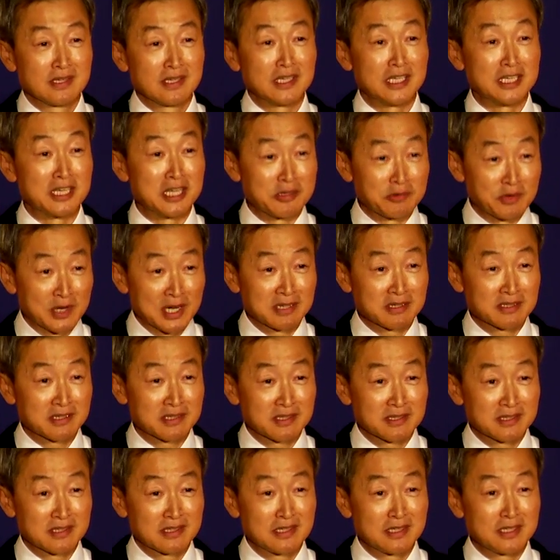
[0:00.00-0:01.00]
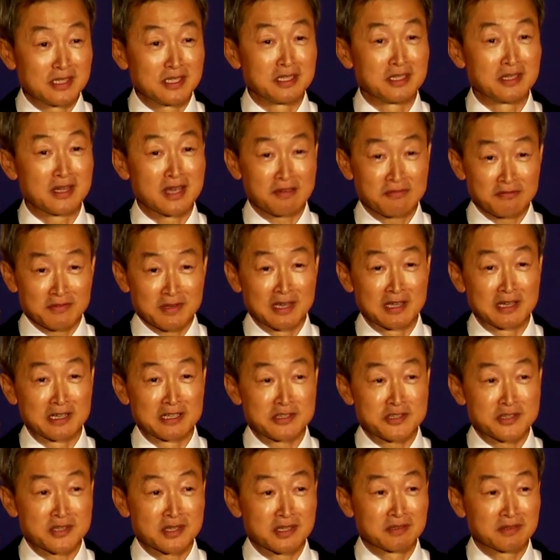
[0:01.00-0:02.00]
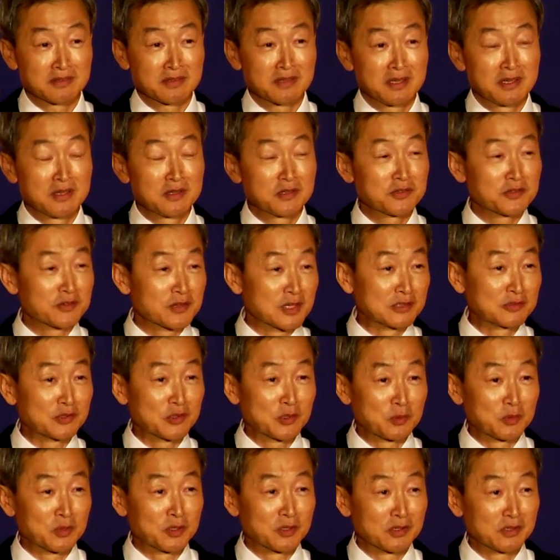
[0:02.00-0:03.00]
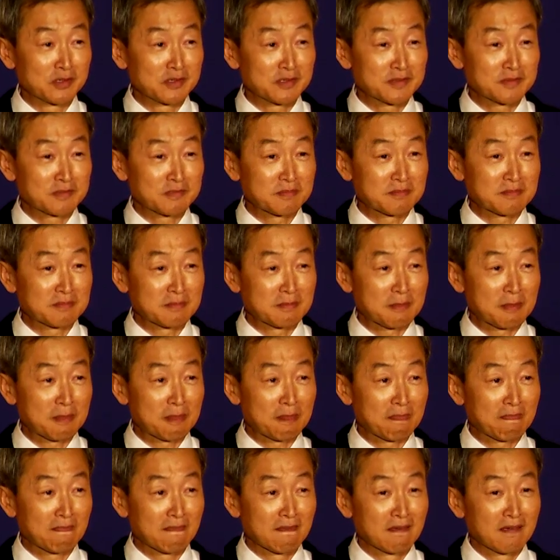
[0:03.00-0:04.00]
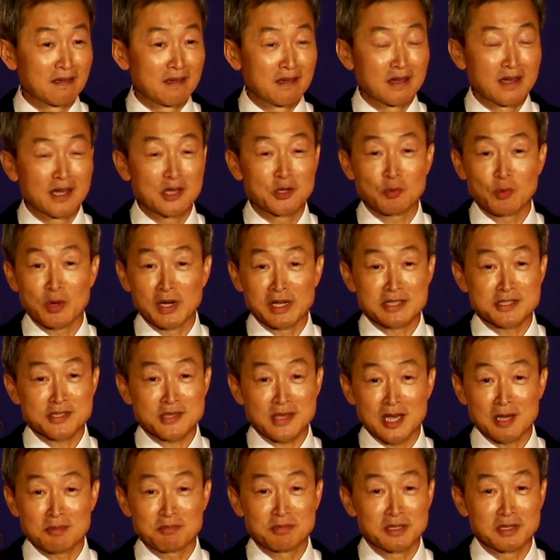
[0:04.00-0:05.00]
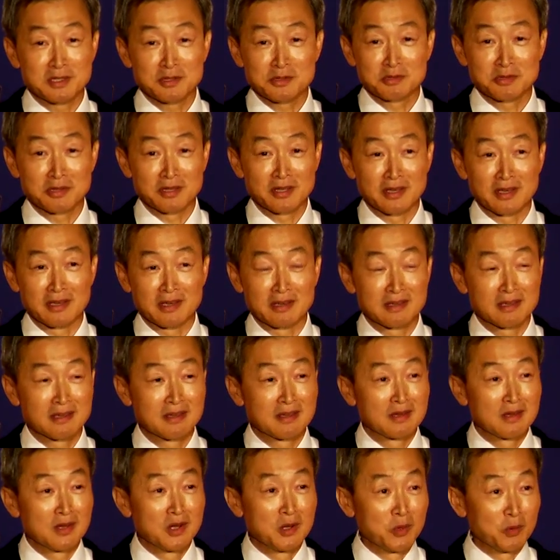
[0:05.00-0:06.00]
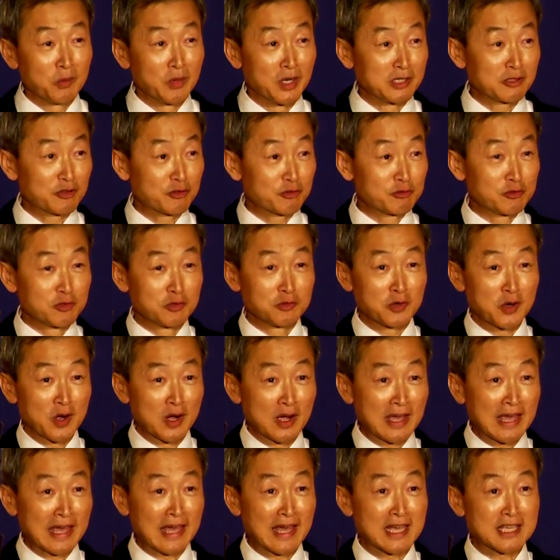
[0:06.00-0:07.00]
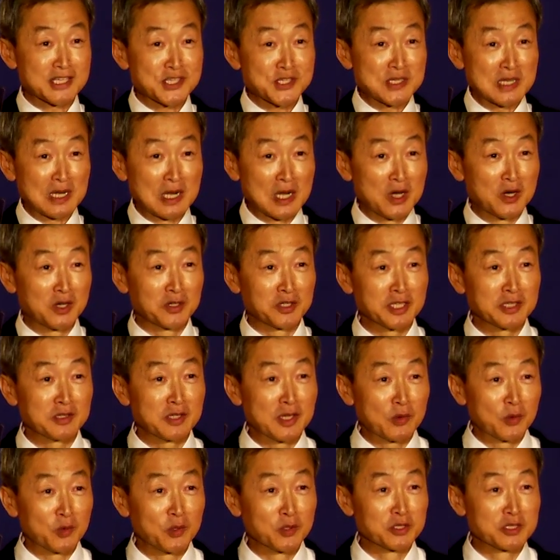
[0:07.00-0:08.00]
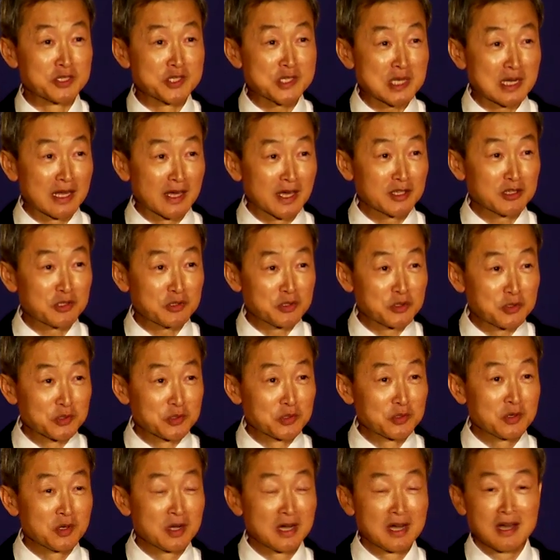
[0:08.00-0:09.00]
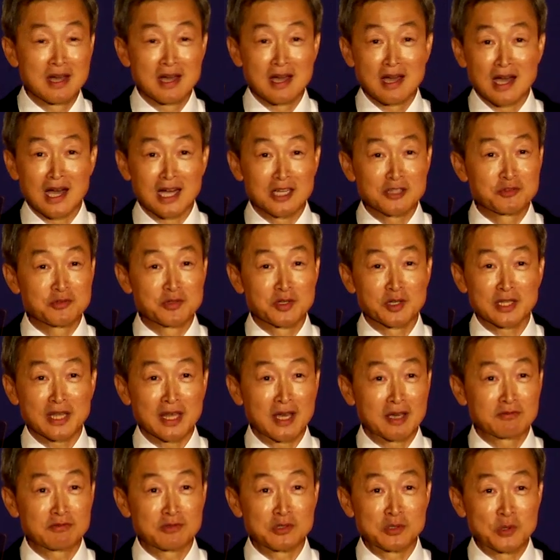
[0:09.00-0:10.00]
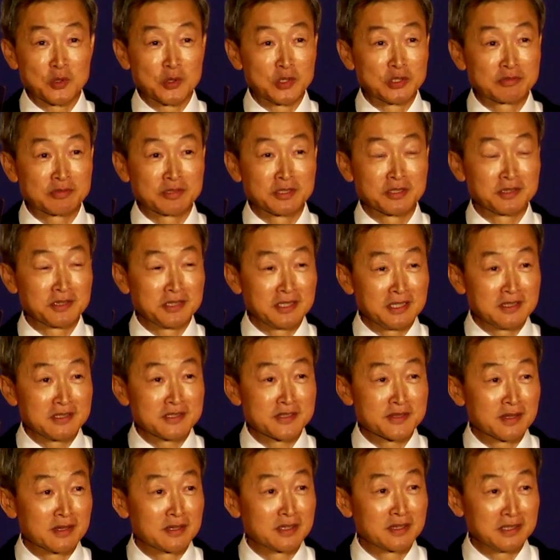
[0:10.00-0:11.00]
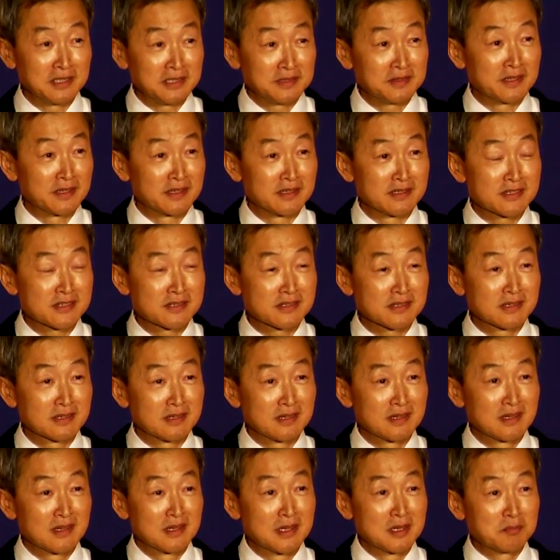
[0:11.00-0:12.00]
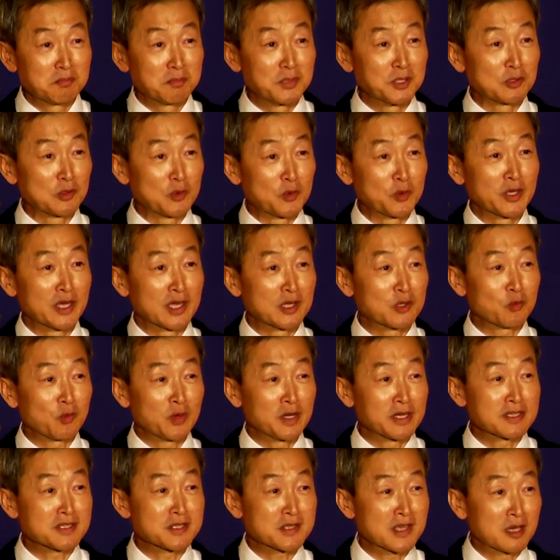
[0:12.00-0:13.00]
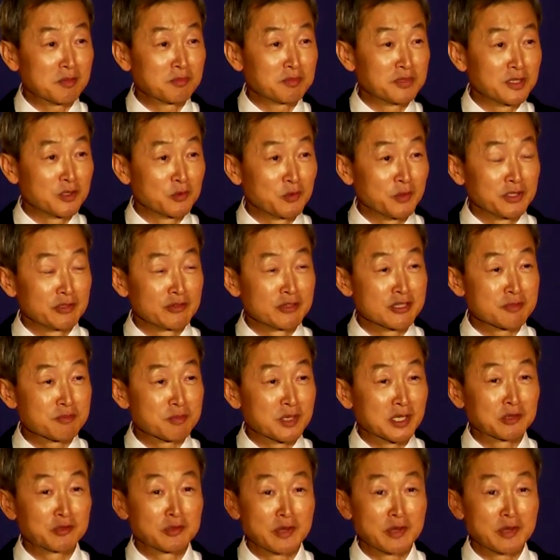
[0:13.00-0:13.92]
in Iraq and in Afghanistan throughout the world. And what is happening today? Well, to as learned audience like you, I do not have to go into the details. But look at what is happening with respect